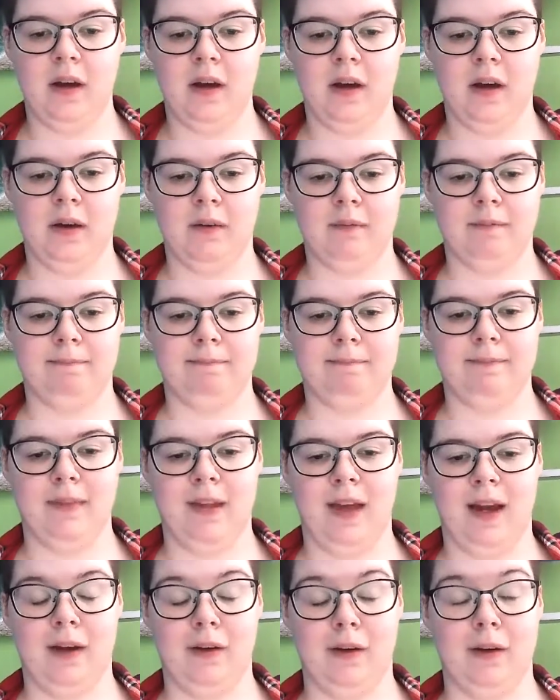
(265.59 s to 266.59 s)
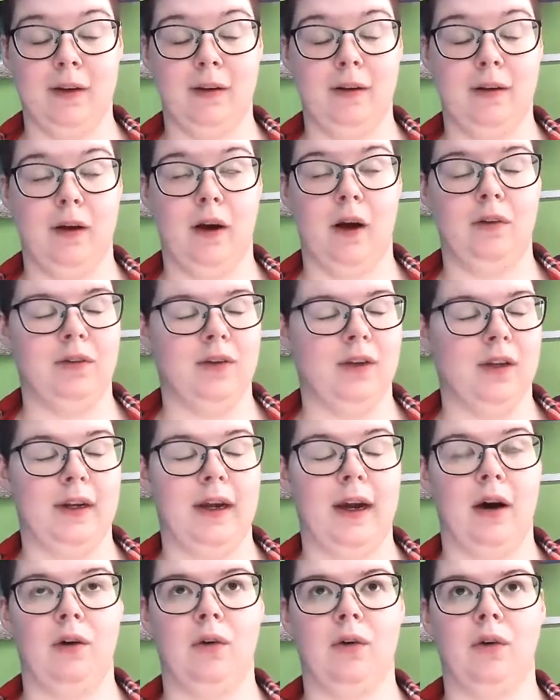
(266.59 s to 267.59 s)
And obviously
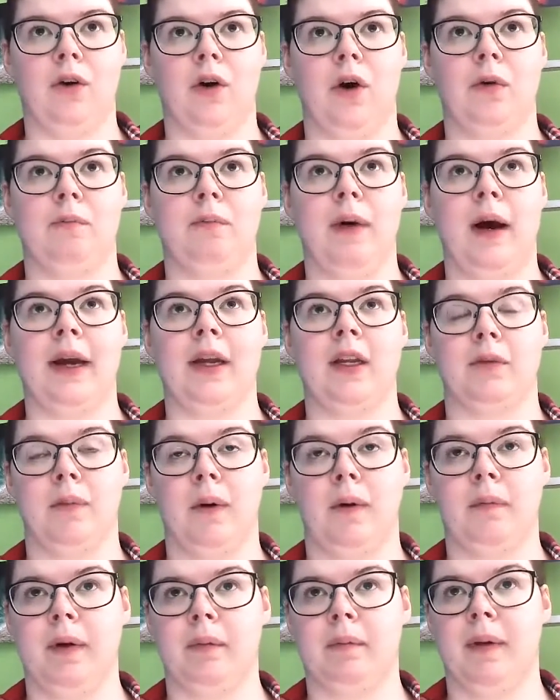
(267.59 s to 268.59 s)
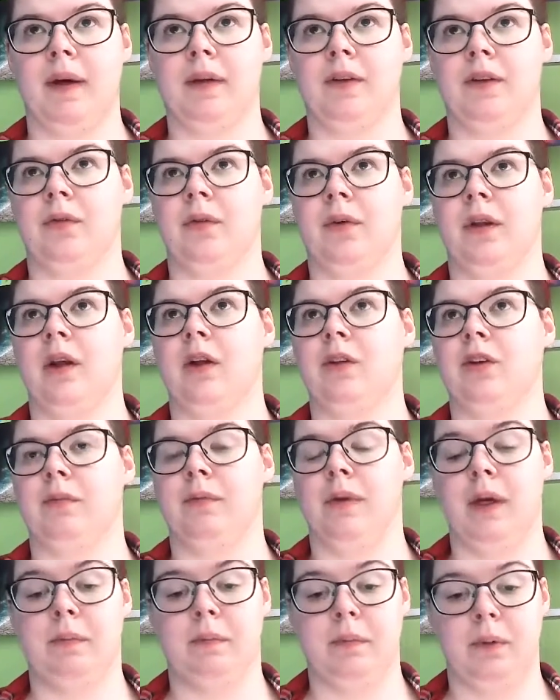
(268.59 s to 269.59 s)
now going back into public places with lots of
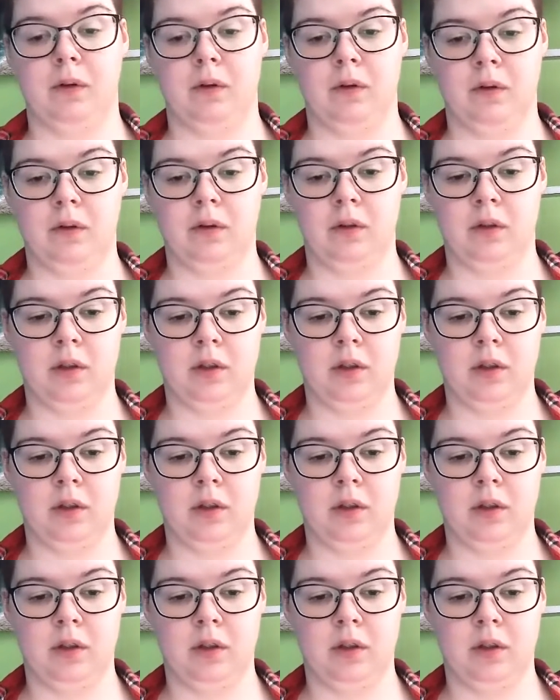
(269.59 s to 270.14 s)
people,